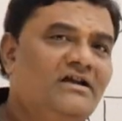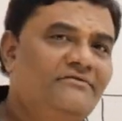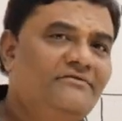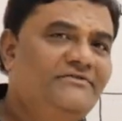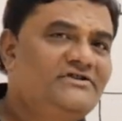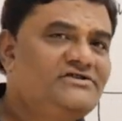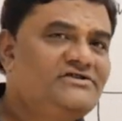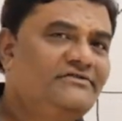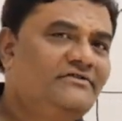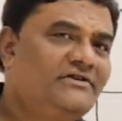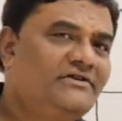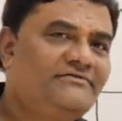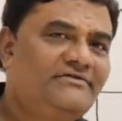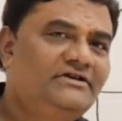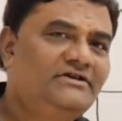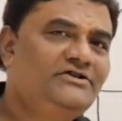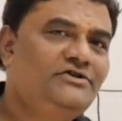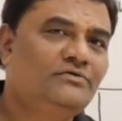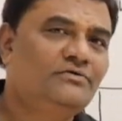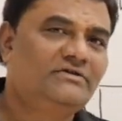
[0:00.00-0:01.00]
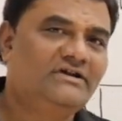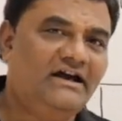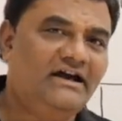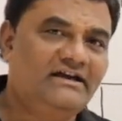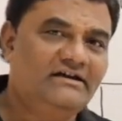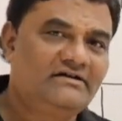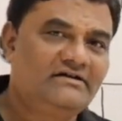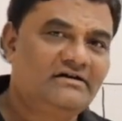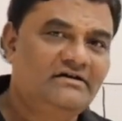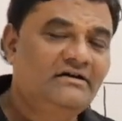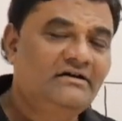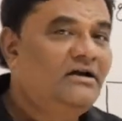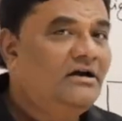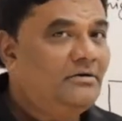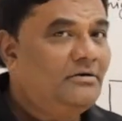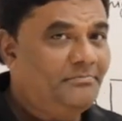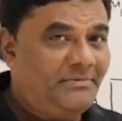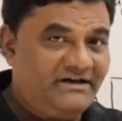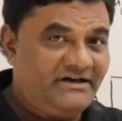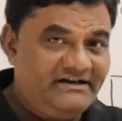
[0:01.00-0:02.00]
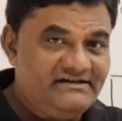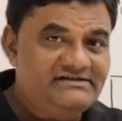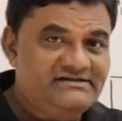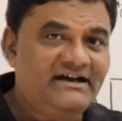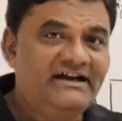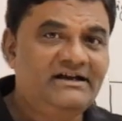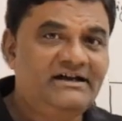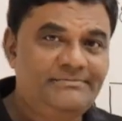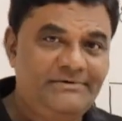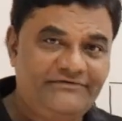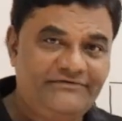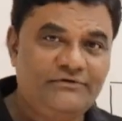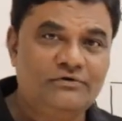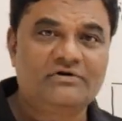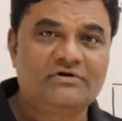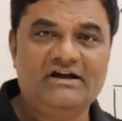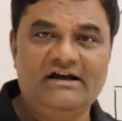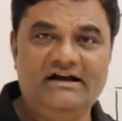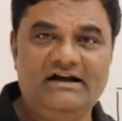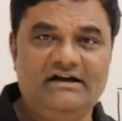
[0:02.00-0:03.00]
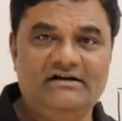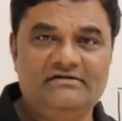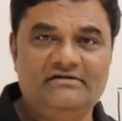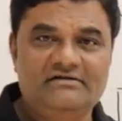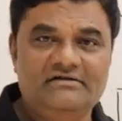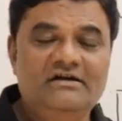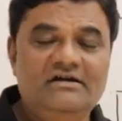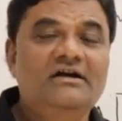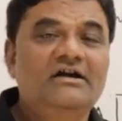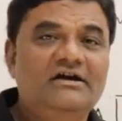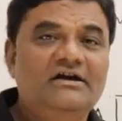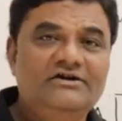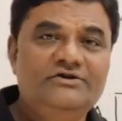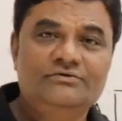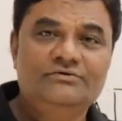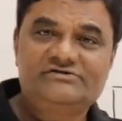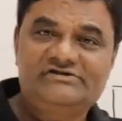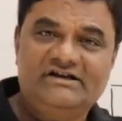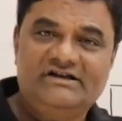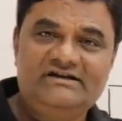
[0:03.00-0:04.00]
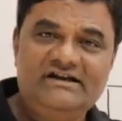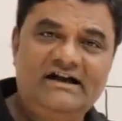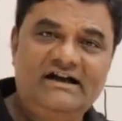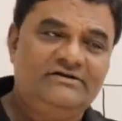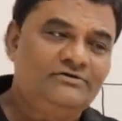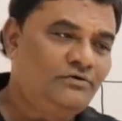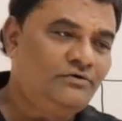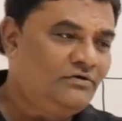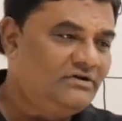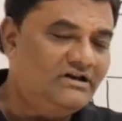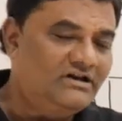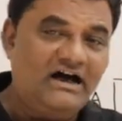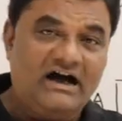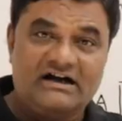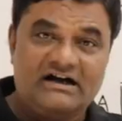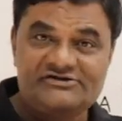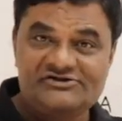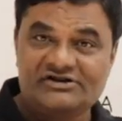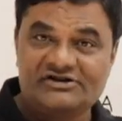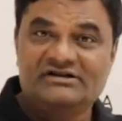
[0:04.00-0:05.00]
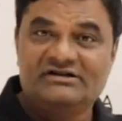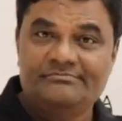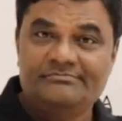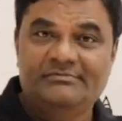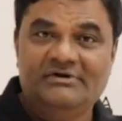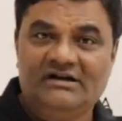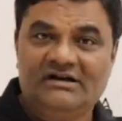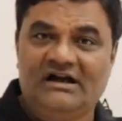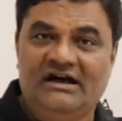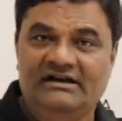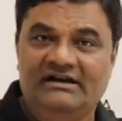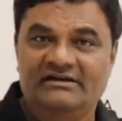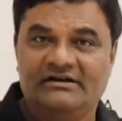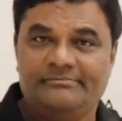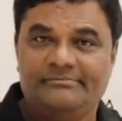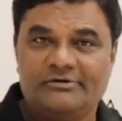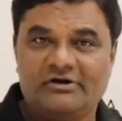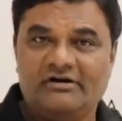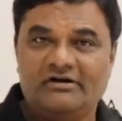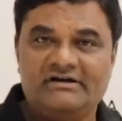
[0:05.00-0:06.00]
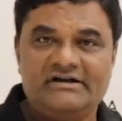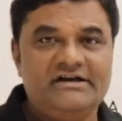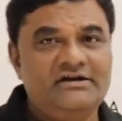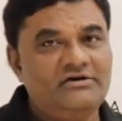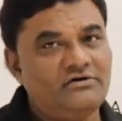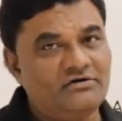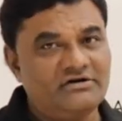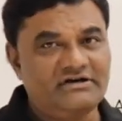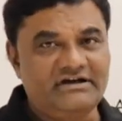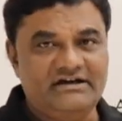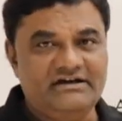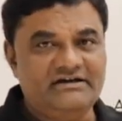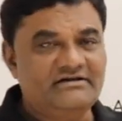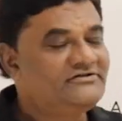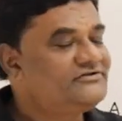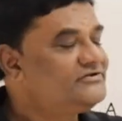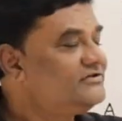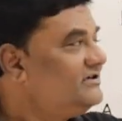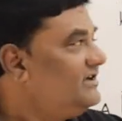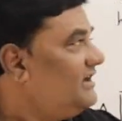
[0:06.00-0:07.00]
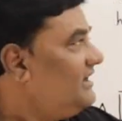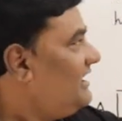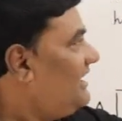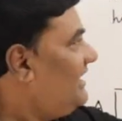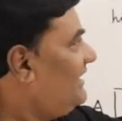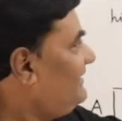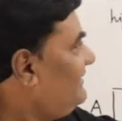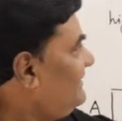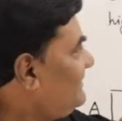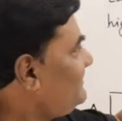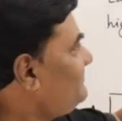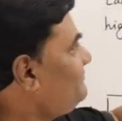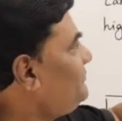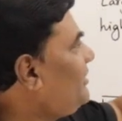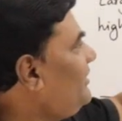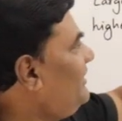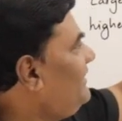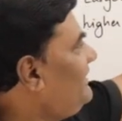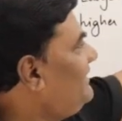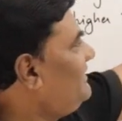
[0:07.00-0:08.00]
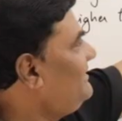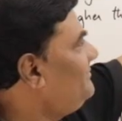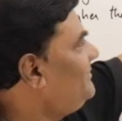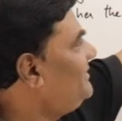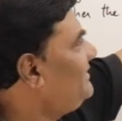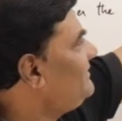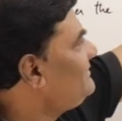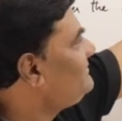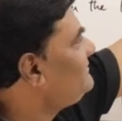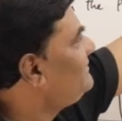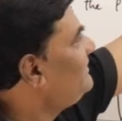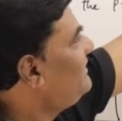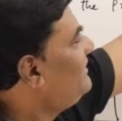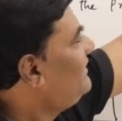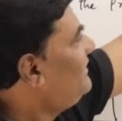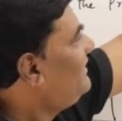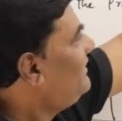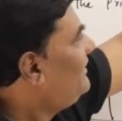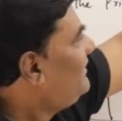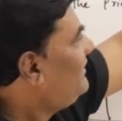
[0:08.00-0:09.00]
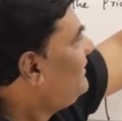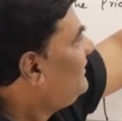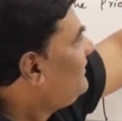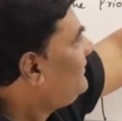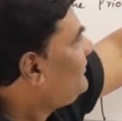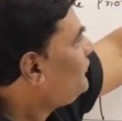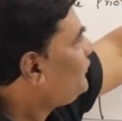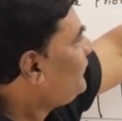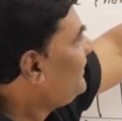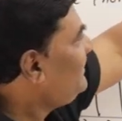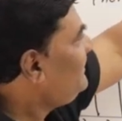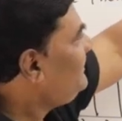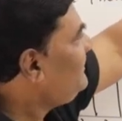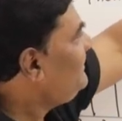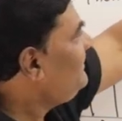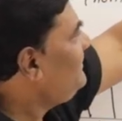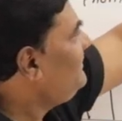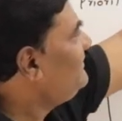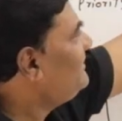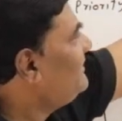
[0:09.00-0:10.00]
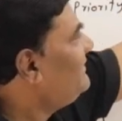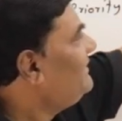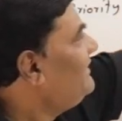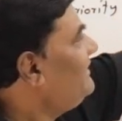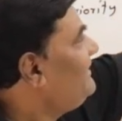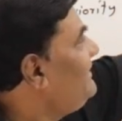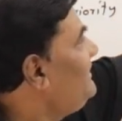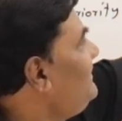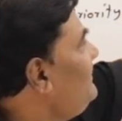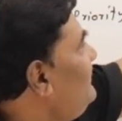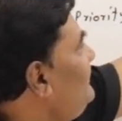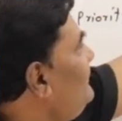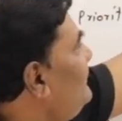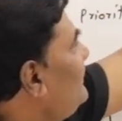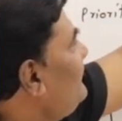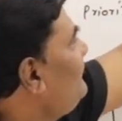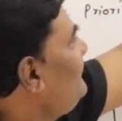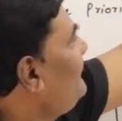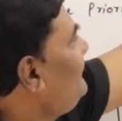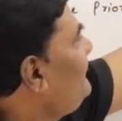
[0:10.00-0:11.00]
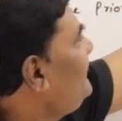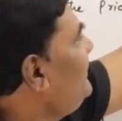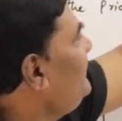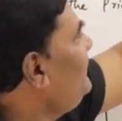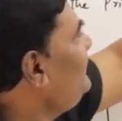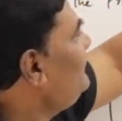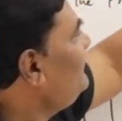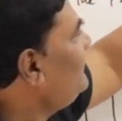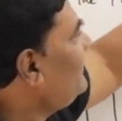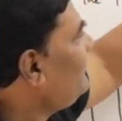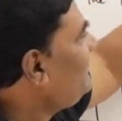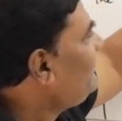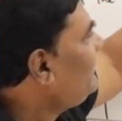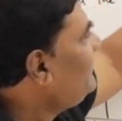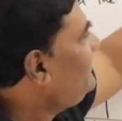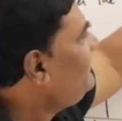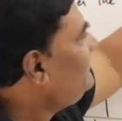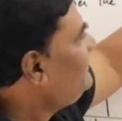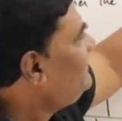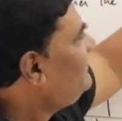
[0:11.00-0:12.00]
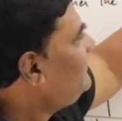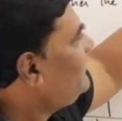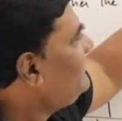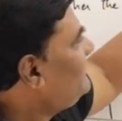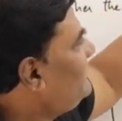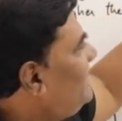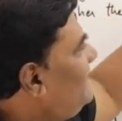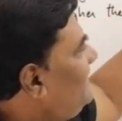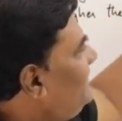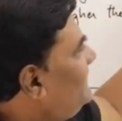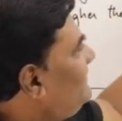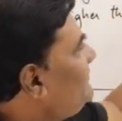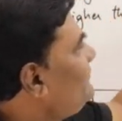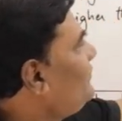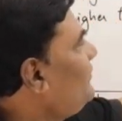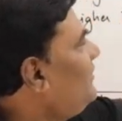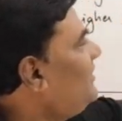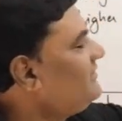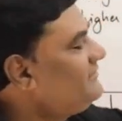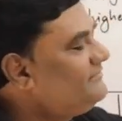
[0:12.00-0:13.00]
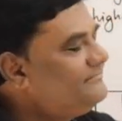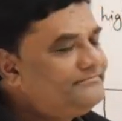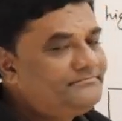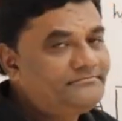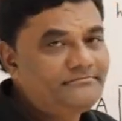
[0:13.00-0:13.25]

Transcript: Whichever one you like. but decide beforehand. You say that no larger number higher priority. Okay, so the highest priority element is 20, then 18, then 15, then 10, then 9 and so on.